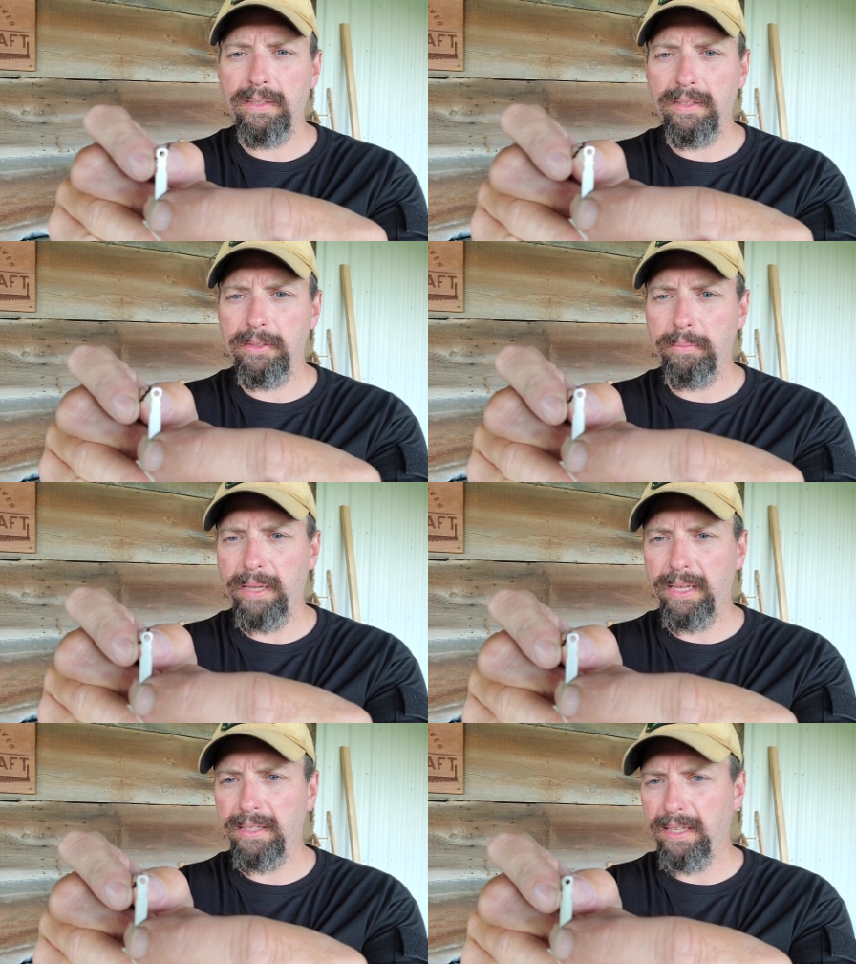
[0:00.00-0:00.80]
this
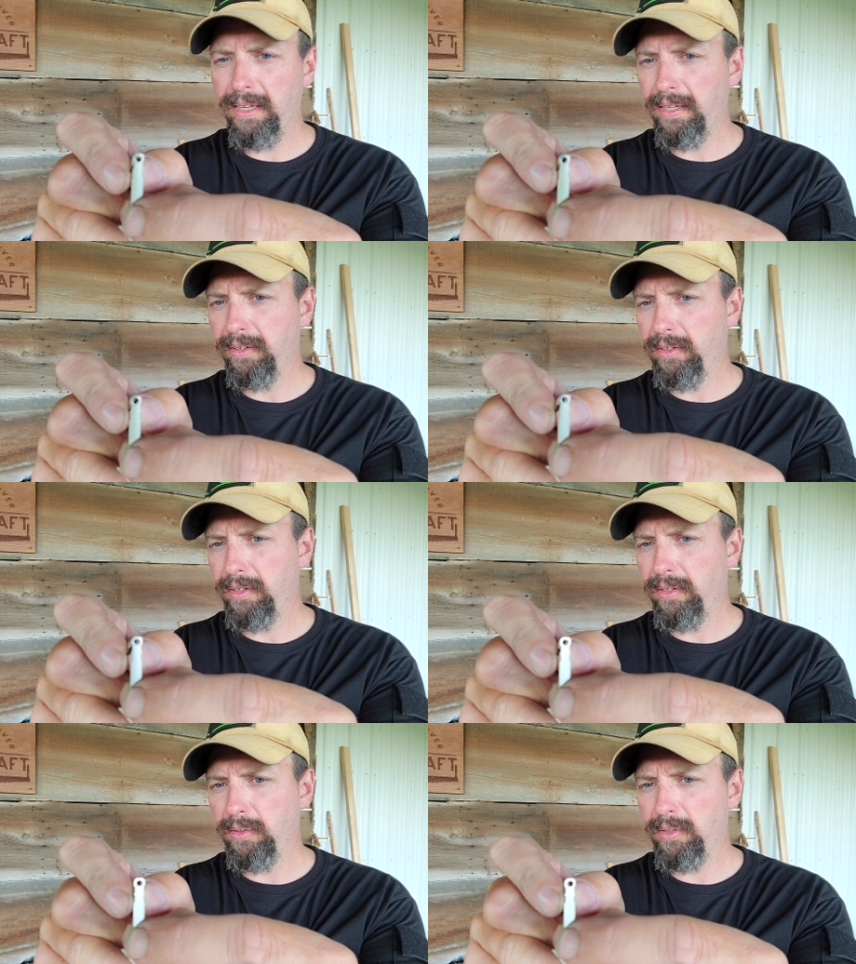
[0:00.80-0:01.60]
bank line, or you
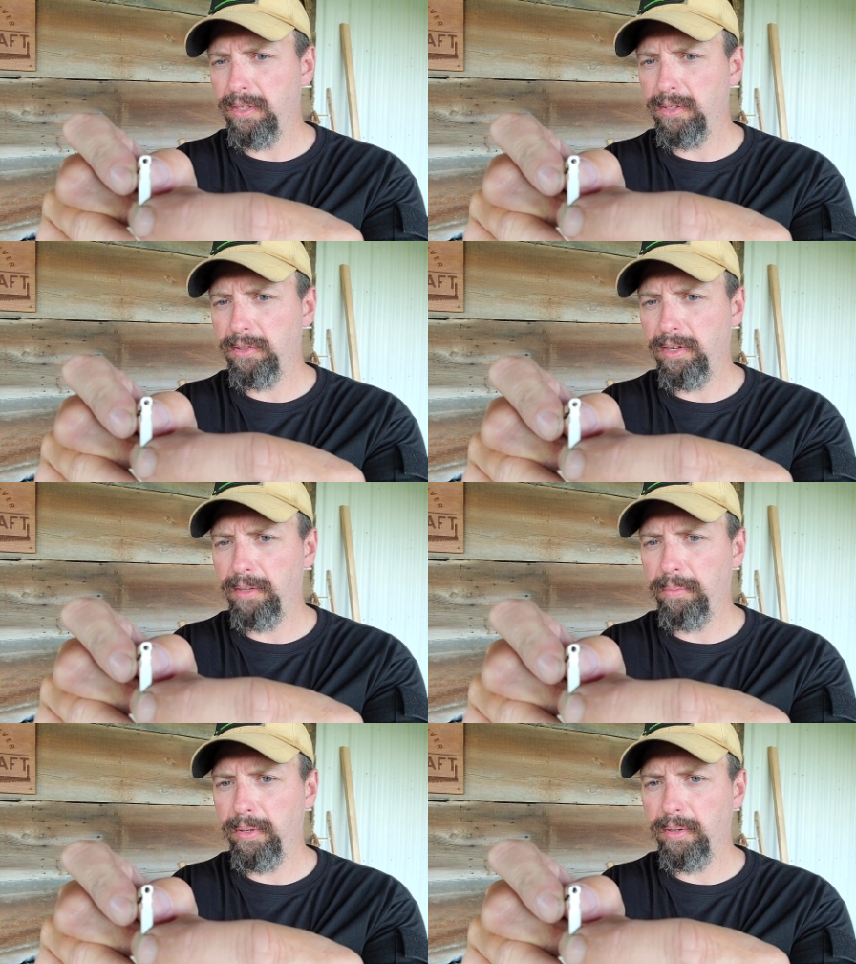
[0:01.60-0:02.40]
could use inner strand
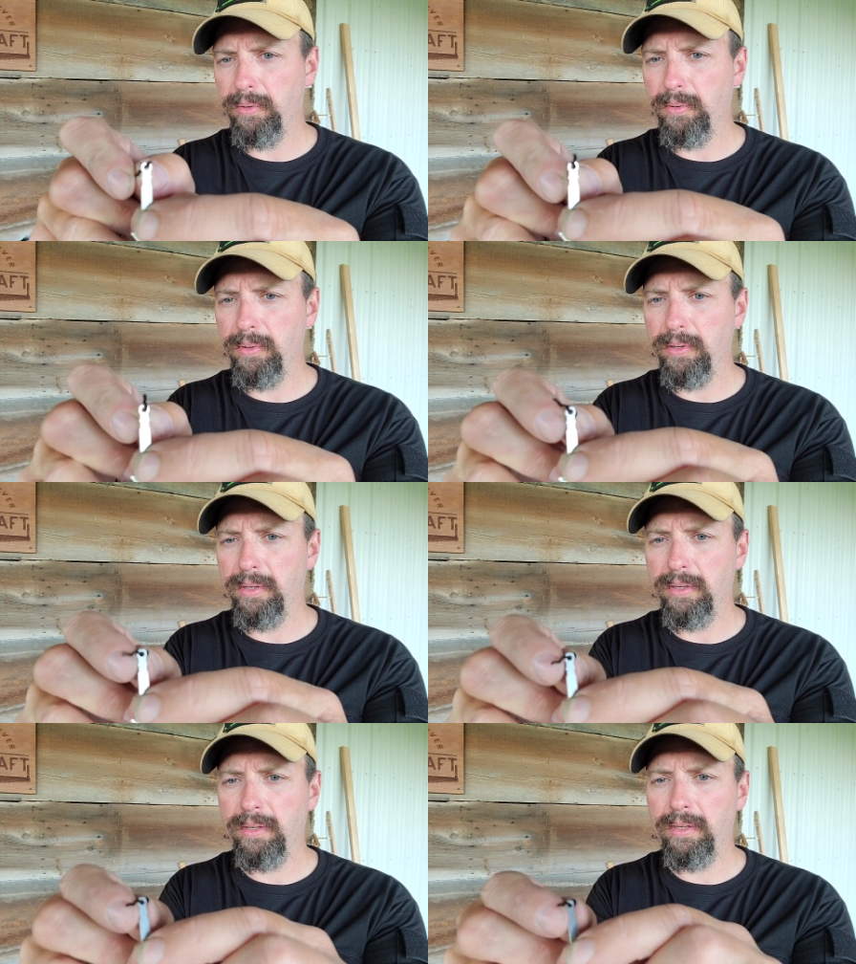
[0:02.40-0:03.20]
of paracord.